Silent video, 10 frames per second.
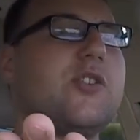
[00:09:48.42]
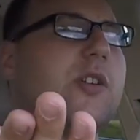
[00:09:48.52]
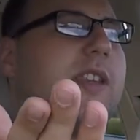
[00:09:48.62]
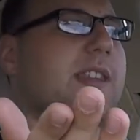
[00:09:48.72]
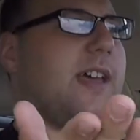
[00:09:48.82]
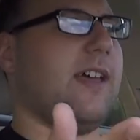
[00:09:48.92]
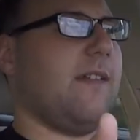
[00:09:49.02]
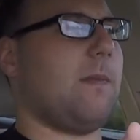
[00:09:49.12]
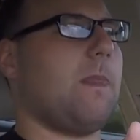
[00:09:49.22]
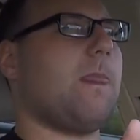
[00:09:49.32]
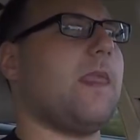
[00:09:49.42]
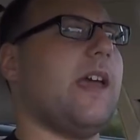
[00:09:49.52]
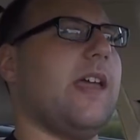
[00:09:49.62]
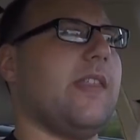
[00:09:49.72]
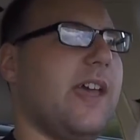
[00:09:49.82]
join that,
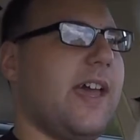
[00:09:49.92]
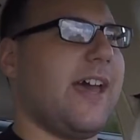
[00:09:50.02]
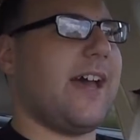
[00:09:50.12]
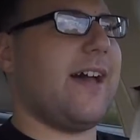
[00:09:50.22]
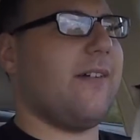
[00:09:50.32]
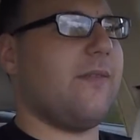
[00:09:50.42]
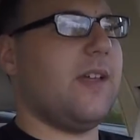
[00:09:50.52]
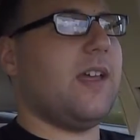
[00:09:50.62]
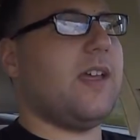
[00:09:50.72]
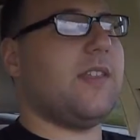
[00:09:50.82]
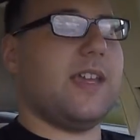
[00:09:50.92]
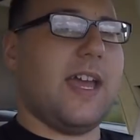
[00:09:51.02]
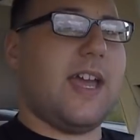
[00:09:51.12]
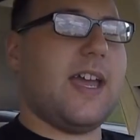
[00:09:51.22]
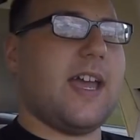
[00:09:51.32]
and they have the
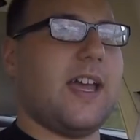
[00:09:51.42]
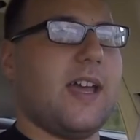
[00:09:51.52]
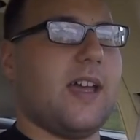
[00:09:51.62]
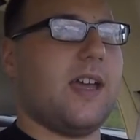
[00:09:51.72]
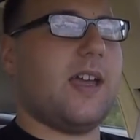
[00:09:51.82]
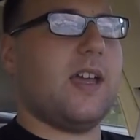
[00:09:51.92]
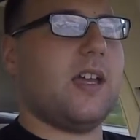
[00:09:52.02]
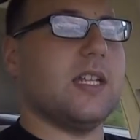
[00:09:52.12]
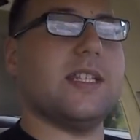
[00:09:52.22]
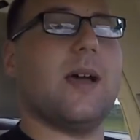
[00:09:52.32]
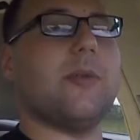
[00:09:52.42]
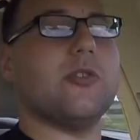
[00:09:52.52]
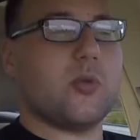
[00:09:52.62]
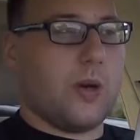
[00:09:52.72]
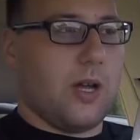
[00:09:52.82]
A8
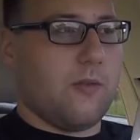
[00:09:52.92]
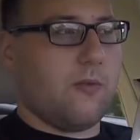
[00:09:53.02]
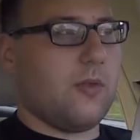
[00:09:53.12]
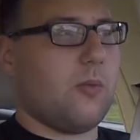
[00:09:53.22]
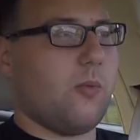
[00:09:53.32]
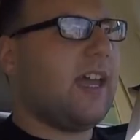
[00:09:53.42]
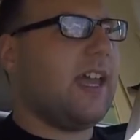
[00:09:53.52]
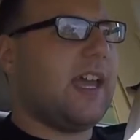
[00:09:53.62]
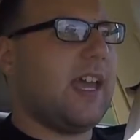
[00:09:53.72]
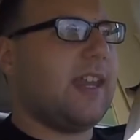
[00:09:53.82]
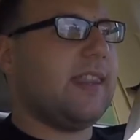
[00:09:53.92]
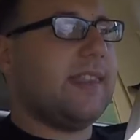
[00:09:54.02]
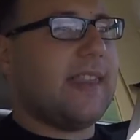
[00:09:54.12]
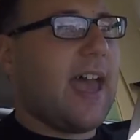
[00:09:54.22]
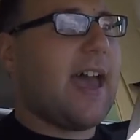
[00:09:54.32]
W12, and
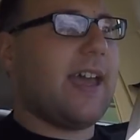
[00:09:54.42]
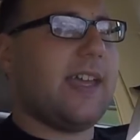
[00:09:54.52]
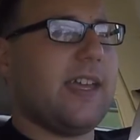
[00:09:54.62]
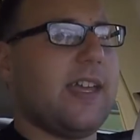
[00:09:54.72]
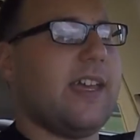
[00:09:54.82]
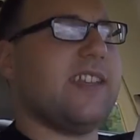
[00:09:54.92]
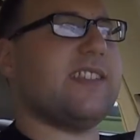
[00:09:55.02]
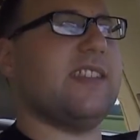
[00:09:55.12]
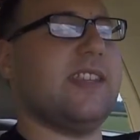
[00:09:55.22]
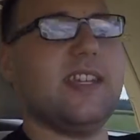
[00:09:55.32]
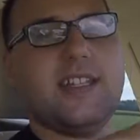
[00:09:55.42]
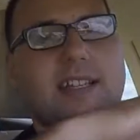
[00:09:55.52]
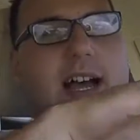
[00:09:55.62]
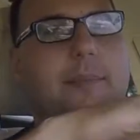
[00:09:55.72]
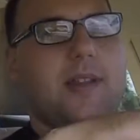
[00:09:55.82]
that is the
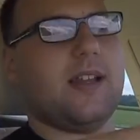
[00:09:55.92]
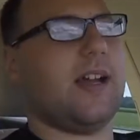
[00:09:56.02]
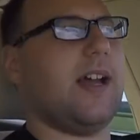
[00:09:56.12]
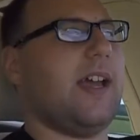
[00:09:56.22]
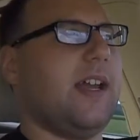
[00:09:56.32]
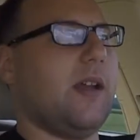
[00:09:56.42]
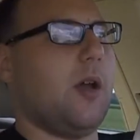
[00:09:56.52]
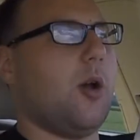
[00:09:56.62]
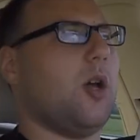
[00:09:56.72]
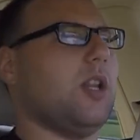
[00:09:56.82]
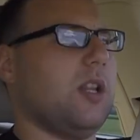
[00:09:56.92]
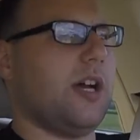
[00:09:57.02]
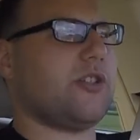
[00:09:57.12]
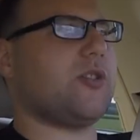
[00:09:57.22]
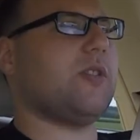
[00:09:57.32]
top of the line
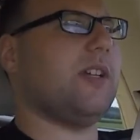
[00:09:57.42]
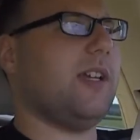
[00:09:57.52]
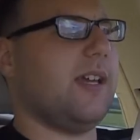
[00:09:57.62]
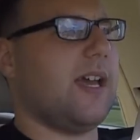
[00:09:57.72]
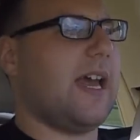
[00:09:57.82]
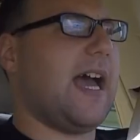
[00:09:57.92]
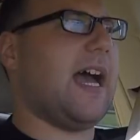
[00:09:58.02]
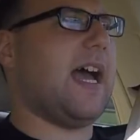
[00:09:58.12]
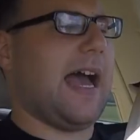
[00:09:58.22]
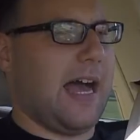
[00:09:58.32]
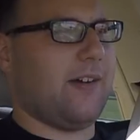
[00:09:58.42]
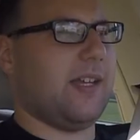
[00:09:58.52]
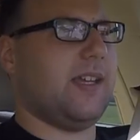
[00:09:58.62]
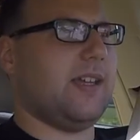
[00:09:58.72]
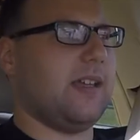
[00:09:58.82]
luxury
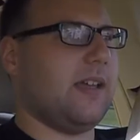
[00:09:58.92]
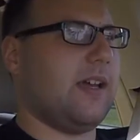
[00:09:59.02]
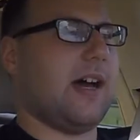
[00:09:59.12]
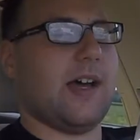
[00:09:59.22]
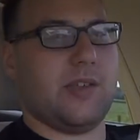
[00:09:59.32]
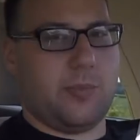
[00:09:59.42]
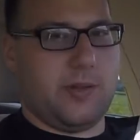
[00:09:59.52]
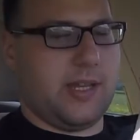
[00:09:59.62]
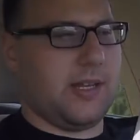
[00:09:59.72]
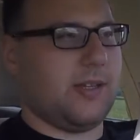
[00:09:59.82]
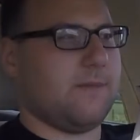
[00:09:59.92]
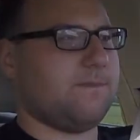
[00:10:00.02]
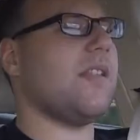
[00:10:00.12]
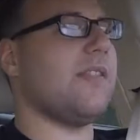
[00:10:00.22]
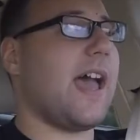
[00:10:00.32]
Audi on the planet.
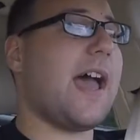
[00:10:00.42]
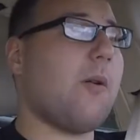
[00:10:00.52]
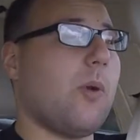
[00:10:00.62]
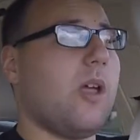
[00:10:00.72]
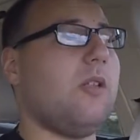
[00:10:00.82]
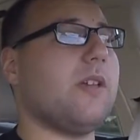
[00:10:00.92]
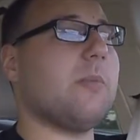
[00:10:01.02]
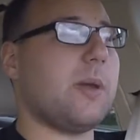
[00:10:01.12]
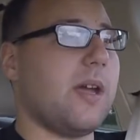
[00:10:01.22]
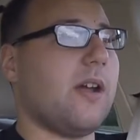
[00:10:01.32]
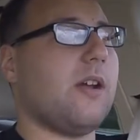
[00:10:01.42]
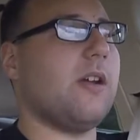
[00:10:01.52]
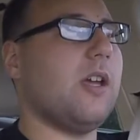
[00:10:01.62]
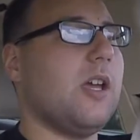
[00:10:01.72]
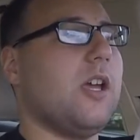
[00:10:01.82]
That will compare
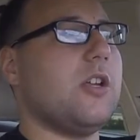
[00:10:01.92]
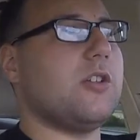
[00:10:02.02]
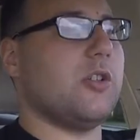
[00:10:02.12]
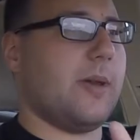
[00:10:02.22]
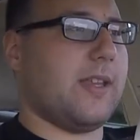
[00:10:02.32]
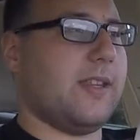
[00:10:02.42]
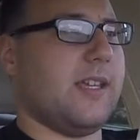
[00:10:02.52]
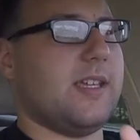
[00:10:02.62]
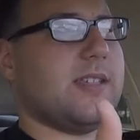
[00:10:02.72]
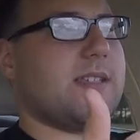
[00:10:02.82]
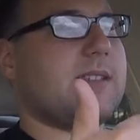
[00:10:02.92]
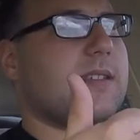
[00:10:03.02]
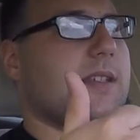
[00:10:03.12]
to Bentleys,